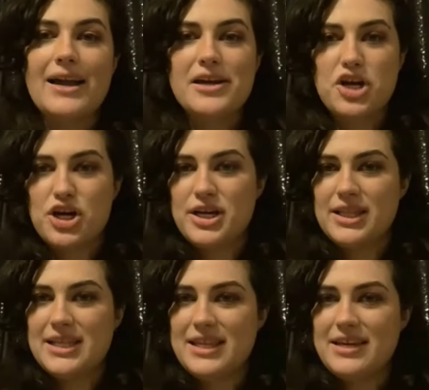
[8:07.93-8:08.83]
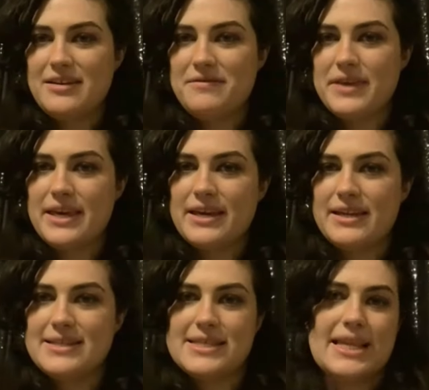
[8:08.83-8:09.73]
I currently live
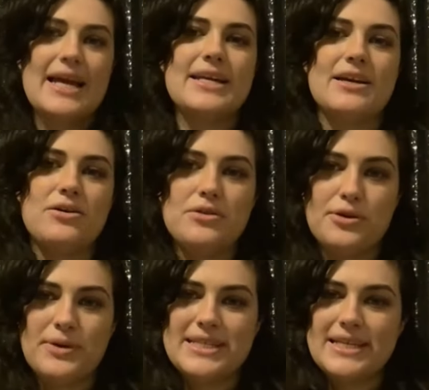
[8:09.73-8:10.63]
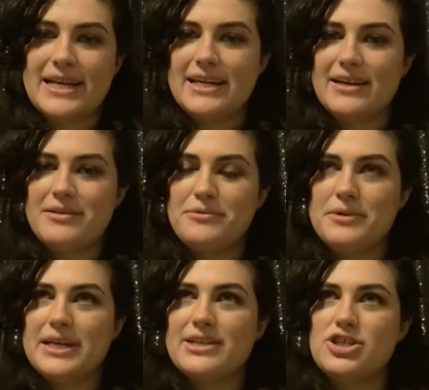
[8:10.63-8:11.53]
in Slidell, Louisiana,
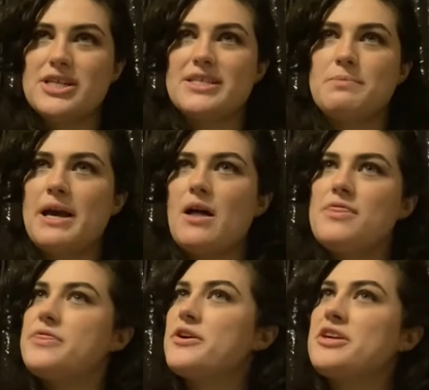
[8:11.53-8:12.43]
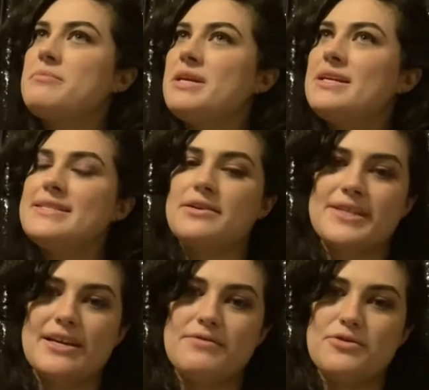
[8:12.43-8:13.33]
which is about 30 minutes
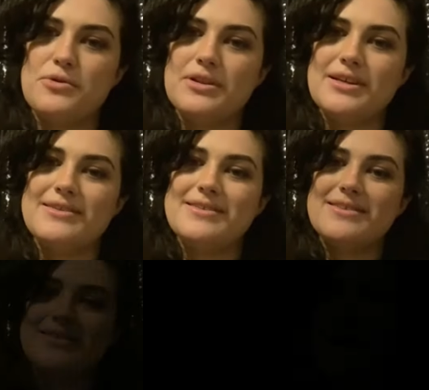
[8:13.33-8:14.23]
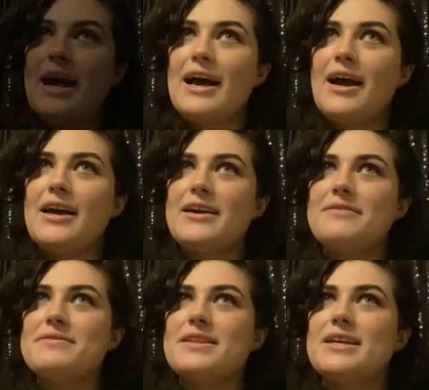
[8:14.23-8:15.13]
outside of New Orleans. I
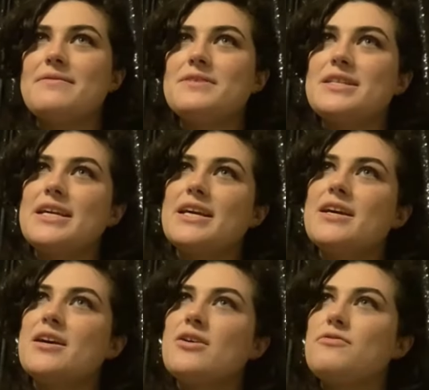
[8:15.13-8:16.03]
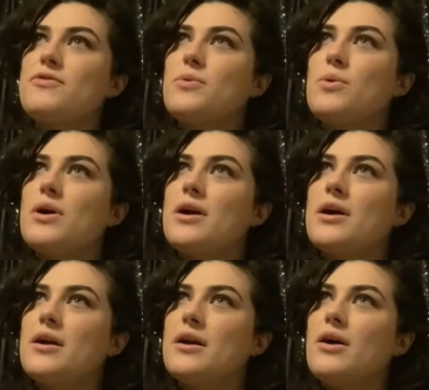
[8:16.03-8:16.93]
have lived here
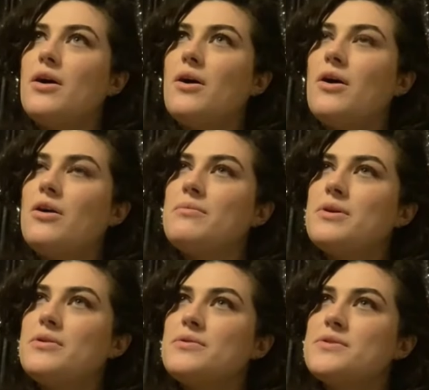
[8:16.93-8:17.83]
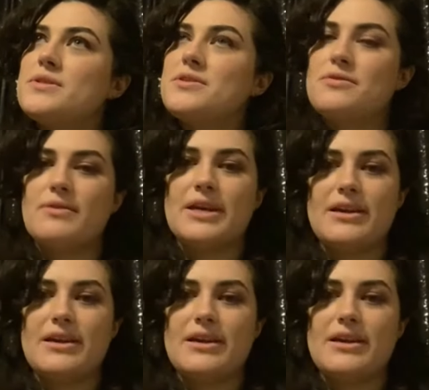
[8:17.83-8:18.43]
for almost three